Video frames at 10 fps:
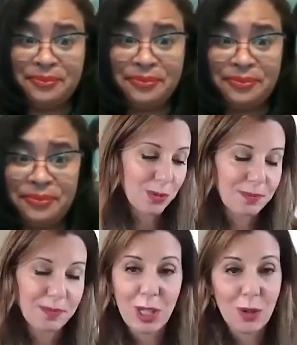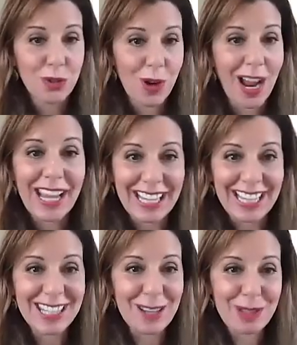So, trying
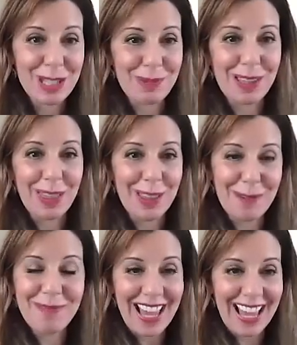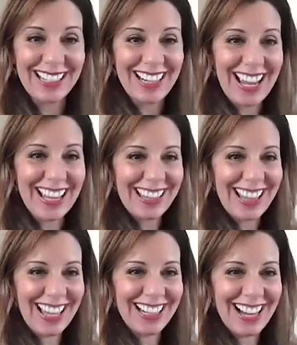it seems to be the theme then, and then